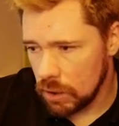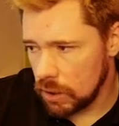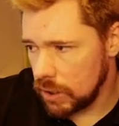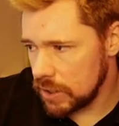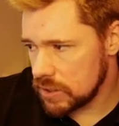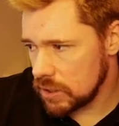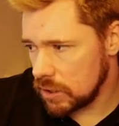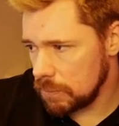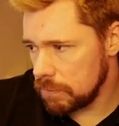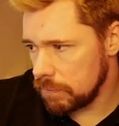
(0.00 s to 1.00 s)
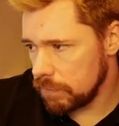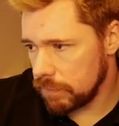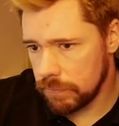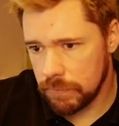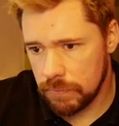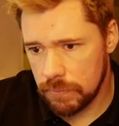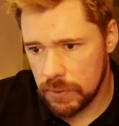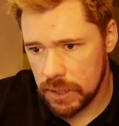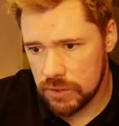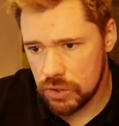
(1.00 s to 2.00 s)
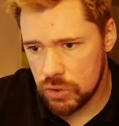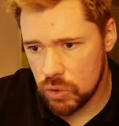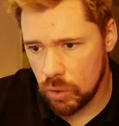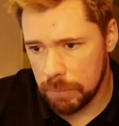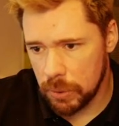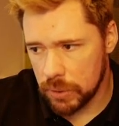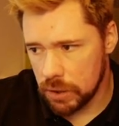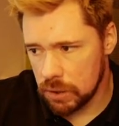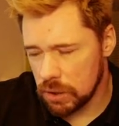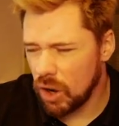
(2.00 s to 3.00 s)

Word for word: Let's um, let's use Squad Builder.